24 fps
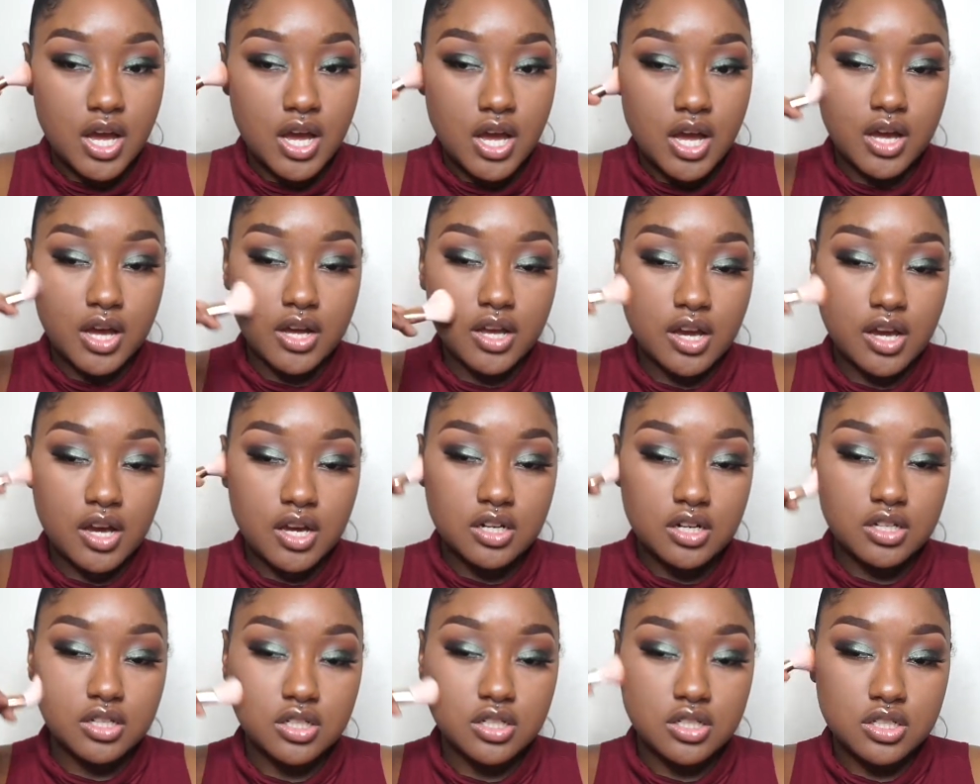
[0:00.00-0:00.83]
I
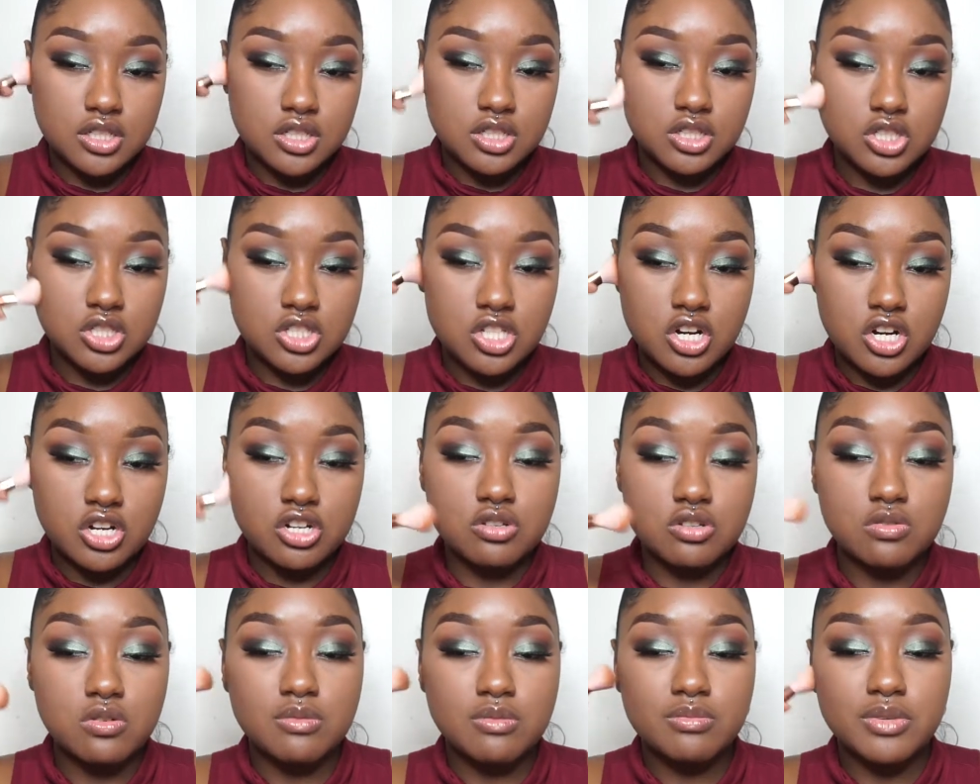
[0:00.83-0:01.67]
kind of started
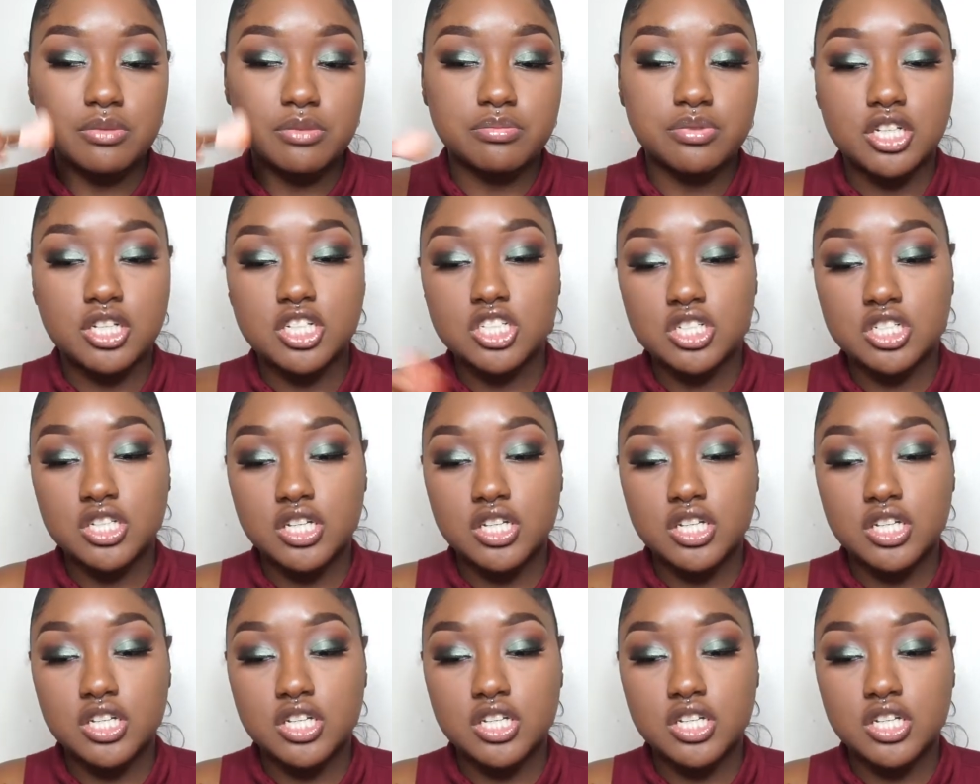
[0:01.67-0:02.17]
doing my blush